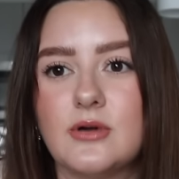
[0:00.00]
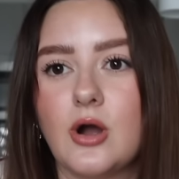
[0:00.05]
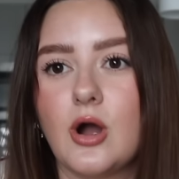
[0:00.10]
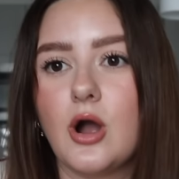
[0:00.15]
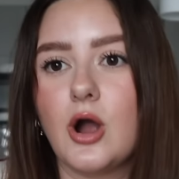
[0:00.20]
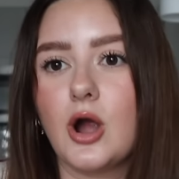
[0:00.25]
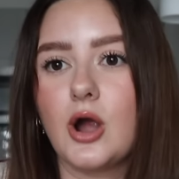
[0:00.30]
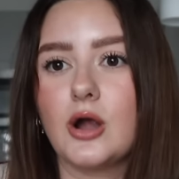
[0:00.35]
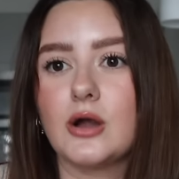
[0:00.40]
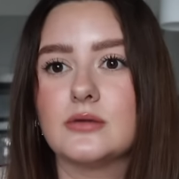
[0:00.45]

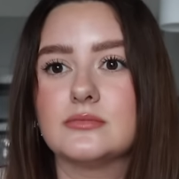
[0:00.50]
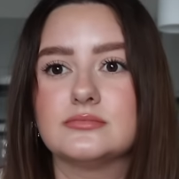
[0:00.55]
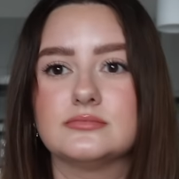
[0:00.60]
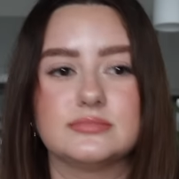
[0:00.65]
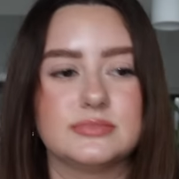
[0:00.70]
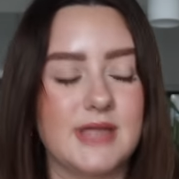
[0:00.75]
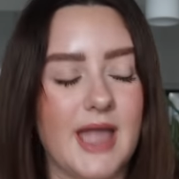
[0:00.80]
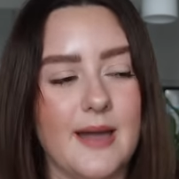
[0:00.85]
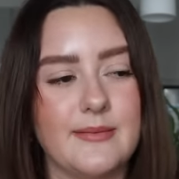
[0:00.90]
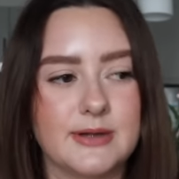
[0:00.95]
our
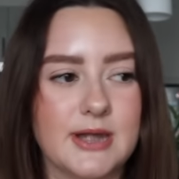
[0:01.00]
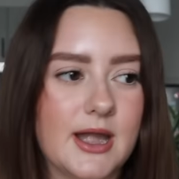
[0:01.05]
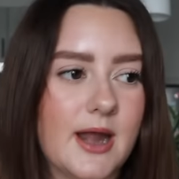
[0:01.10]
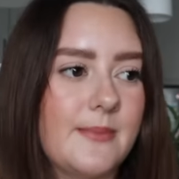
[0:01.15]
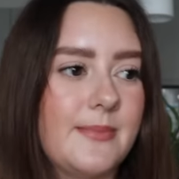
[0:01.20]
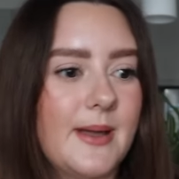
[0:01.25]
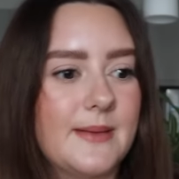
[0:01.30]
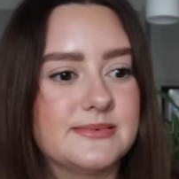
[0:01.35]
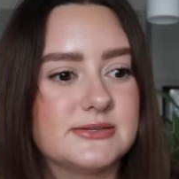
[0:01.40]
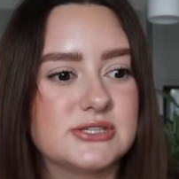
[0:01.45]
Gabbin' It
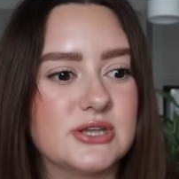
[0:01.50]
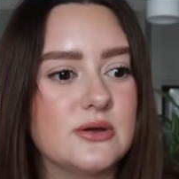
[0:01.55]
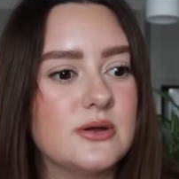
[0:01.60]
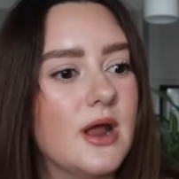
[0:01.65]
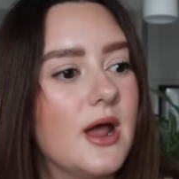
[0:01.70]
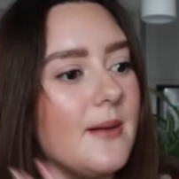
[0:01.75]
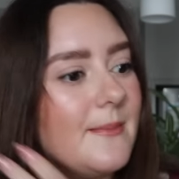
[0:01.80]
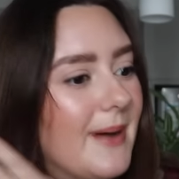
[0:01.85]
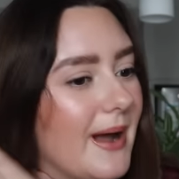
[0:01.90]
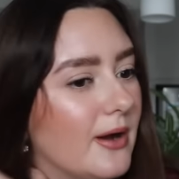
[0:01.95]
Up episode
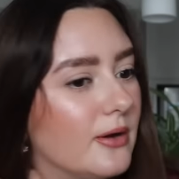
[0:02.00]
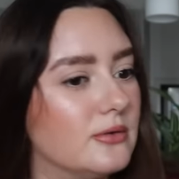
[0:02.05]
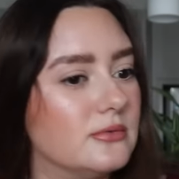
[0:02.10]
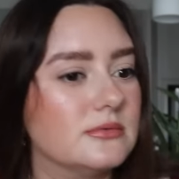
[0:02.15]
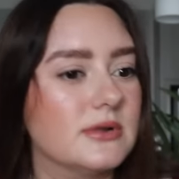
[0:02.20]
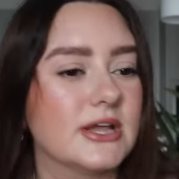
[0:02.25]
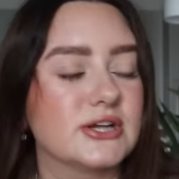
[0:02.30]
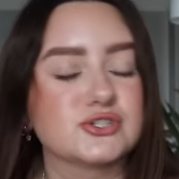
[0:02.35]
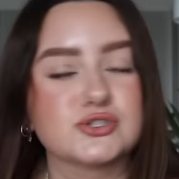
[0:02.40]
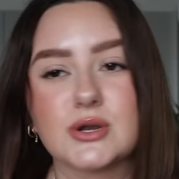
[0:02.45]

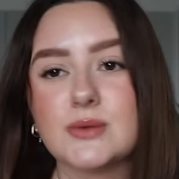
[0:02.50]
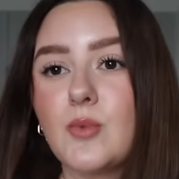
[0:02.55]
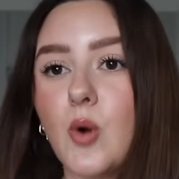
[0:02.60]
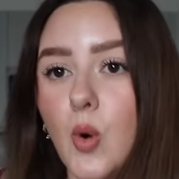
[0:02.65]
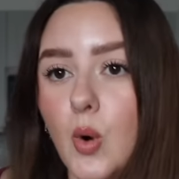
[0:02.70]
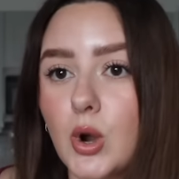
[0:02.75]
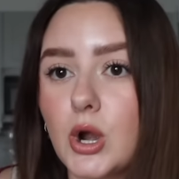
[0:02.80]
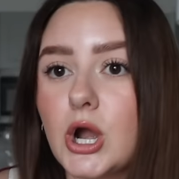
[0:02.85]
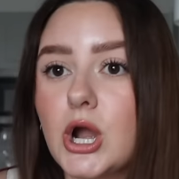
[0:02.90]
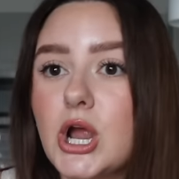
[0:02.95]
about extreme
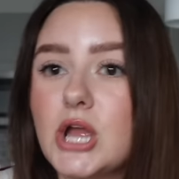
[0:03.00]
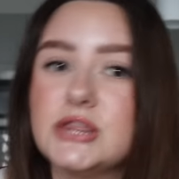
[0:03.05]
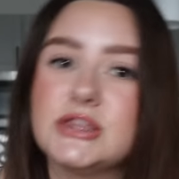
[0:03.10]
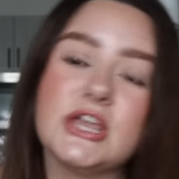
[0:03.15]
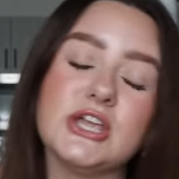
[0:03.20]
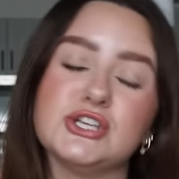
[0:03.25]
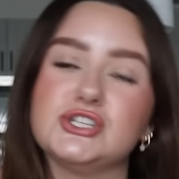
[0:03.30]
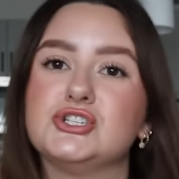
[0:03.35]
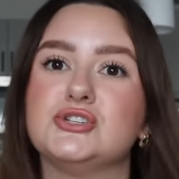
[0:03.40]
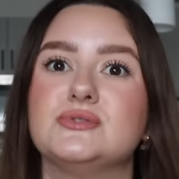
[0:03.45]
horror and
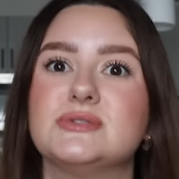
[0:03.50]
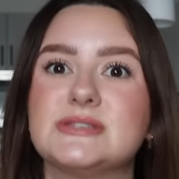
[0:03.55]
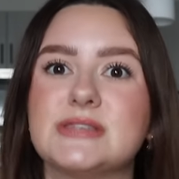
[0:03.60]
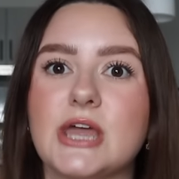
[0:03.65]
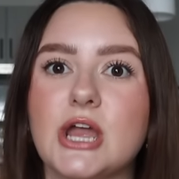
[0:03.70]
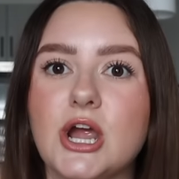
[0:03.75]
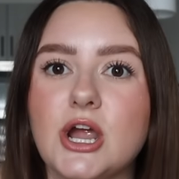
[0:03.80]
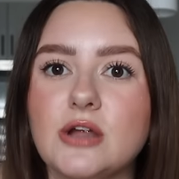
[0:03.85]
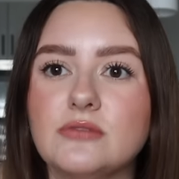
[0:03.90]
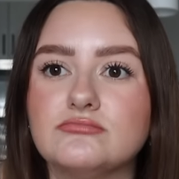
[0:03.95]
the issues
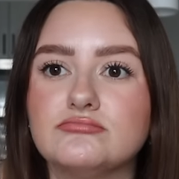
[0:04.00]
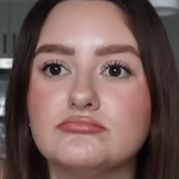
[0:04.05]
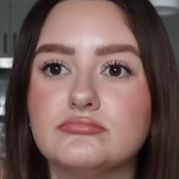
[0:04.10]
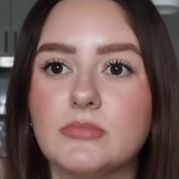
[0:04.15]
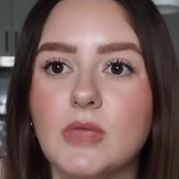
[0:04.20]
there.